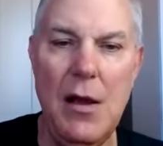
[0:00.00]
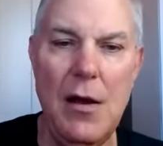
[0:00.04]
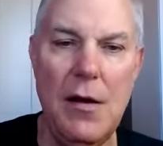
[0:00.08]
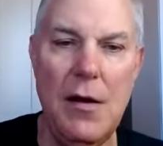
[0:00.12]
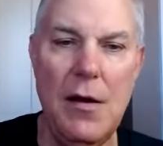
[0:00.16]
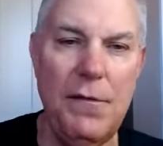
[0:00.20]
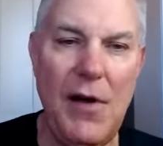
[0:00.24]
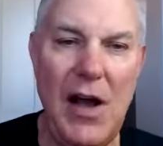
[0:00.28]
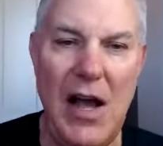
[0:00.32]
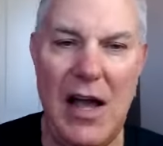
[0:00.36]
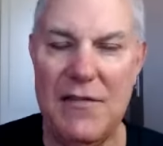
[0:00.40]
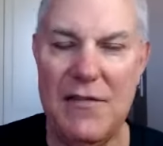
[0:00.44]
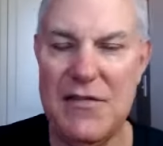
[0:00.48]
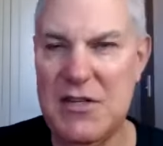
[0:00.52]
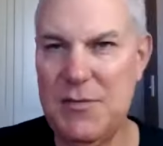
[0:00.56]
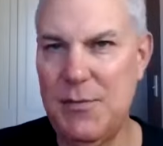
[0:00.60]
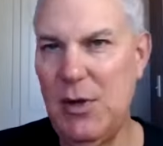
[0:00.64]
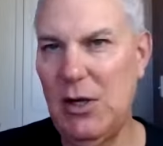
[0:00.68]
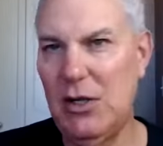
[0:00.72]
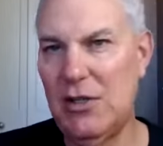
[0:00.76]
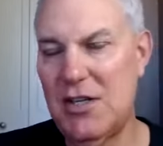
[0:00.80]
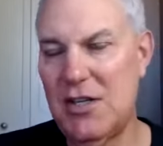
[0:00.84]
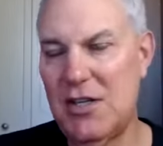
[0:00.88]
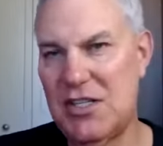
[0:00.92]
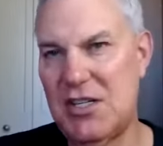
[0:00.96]
5 is
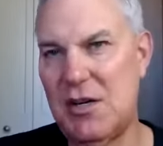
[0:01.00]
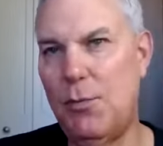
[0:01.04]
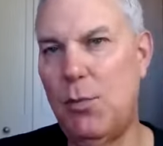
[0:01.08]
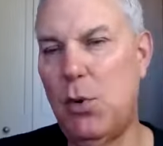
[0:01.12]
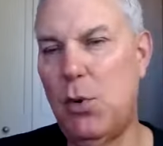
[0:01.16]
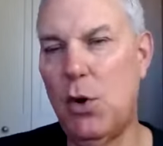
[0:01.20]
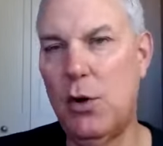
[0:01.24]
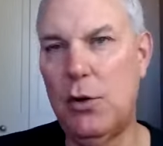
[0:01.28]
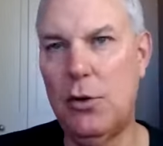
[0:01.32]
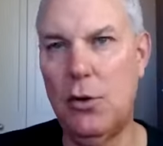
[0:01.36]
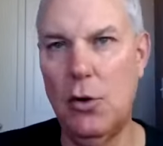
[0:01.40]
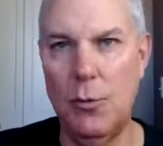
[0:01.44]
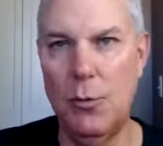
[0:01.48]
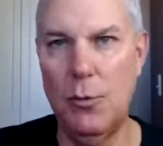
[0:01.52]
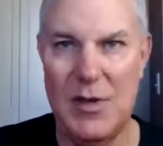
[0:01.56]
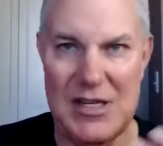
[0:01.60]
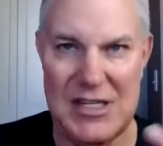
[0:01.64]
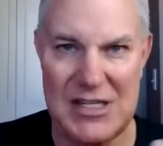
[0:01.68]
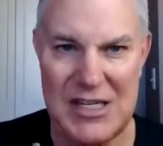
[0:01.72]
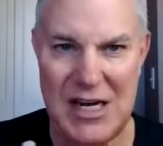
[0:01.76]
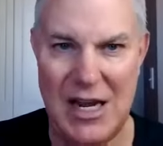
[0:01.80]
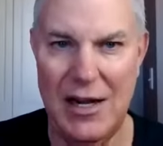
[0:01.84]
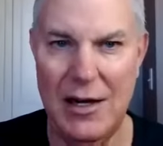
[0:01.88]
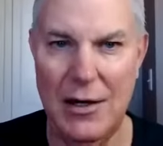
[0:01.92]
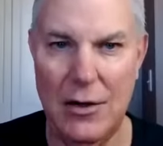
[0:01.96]
build a support group. This
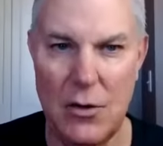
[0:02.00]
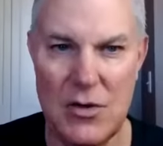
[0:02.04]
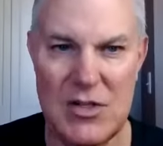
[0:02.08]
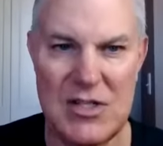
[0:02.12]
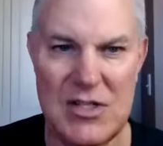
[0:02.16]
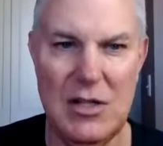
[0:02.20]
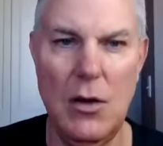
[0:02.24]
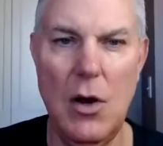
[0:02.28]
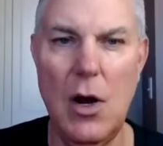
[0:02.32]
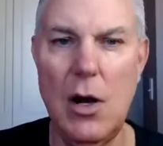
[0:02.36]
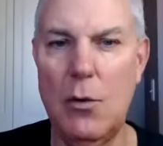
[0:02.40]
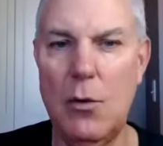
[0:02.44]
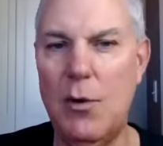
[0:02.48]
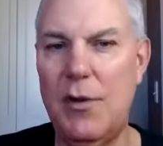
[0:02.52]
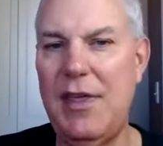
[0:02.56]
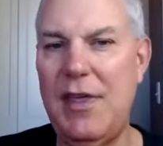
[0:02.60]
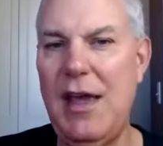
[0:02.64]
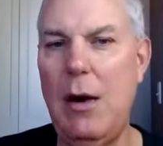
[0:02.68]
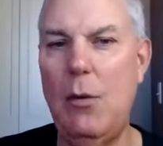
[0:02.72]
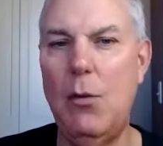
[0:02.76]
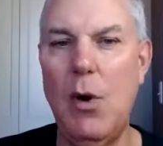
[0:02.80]
kind of goes along with that.